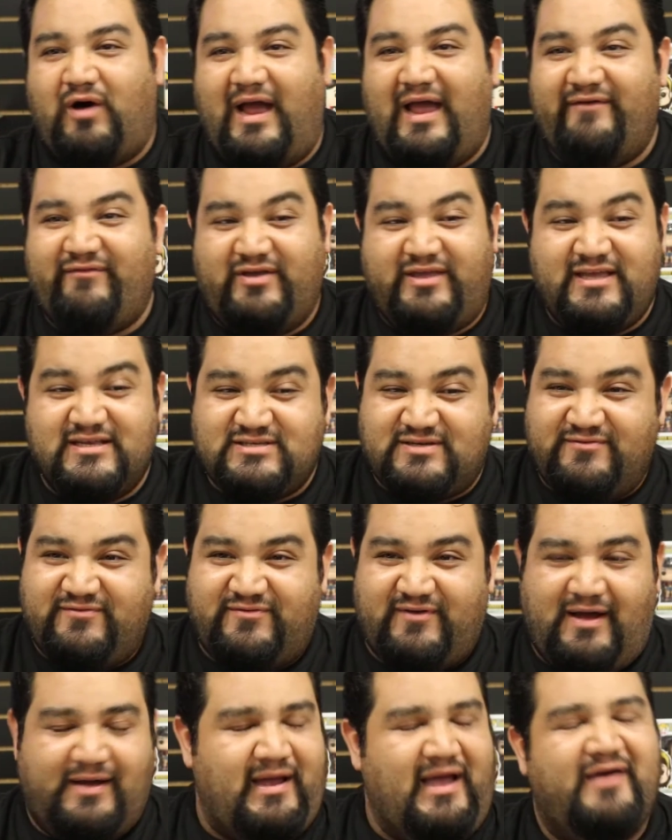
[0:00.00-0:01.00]
I have
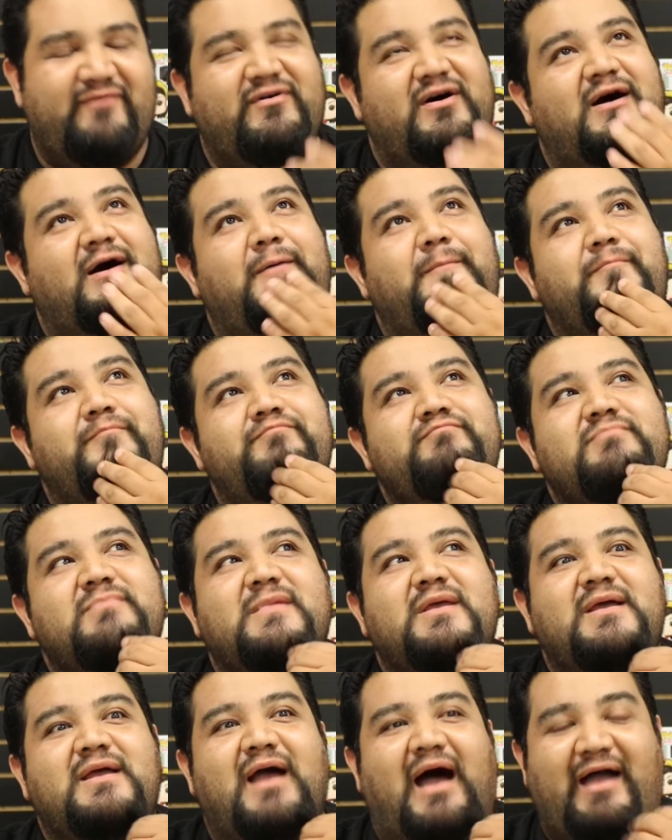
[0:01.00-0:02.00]

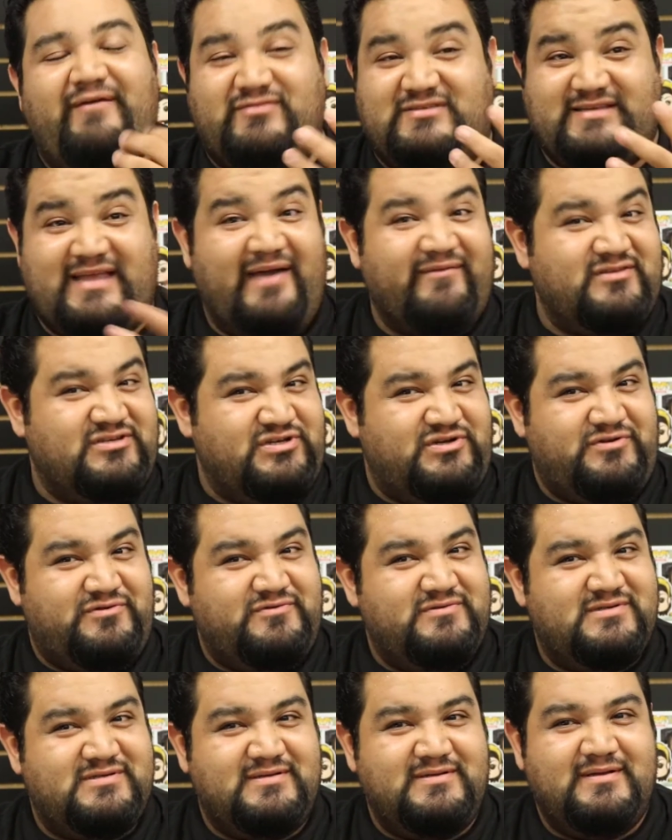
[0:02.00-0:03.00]
a Scavenging
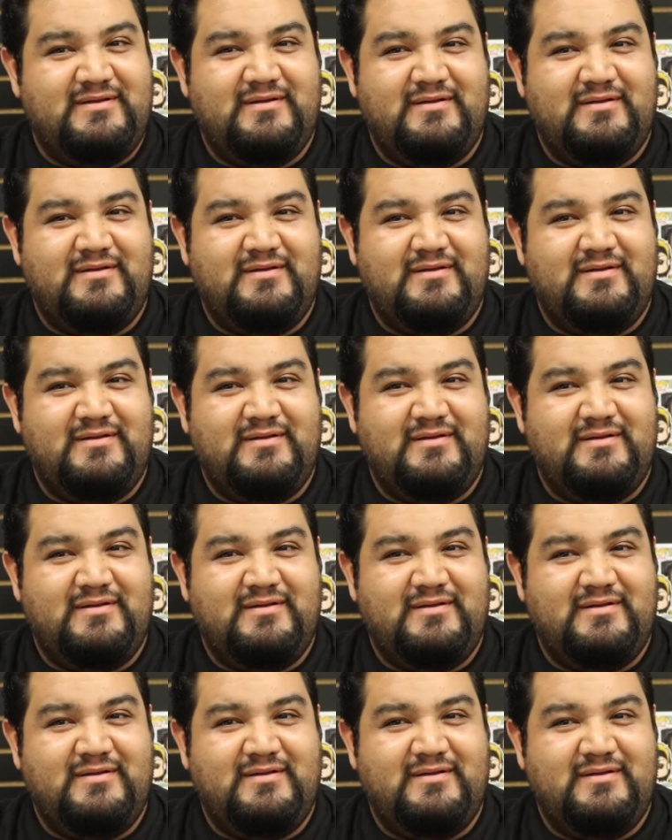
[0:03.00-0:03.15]
Ooze.